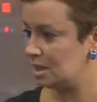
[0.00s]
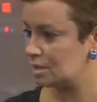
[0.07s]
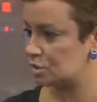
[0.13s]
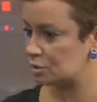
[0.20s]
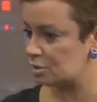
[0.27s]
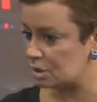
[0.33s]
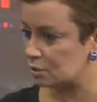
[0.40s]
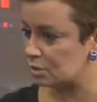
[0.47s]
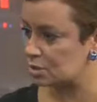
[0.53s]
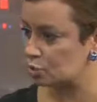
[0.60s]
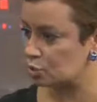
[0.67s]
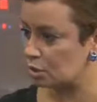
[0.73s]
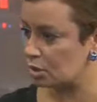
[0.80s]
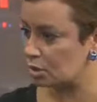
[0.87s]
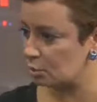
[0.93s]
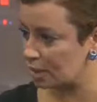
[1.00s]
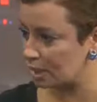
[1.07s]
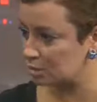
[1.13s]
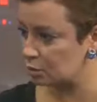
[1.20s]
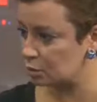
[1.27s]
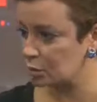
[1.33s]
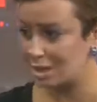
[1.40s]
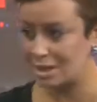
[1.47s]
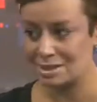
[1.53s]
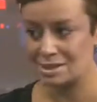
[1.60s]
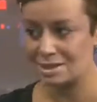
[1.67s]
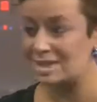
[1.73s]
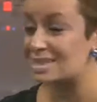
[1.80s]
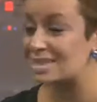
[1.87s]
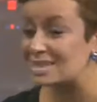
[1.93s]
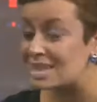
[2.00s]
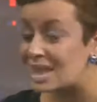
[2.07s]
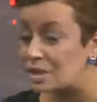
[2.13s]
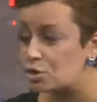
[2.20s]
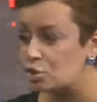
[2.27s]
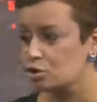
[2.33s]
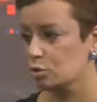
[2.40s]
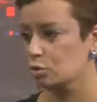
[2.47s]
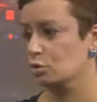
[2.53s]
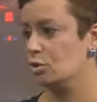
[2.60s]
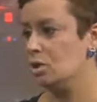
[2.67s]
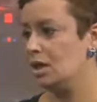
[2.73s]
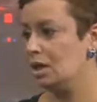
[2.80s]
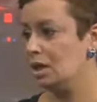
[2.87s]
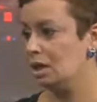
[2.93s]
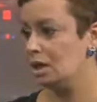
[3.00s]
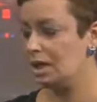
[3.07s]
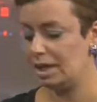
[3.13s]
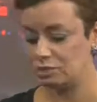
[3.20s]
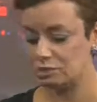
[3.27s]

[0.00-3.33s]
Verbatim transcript: So Deir Azur battle is essential uh,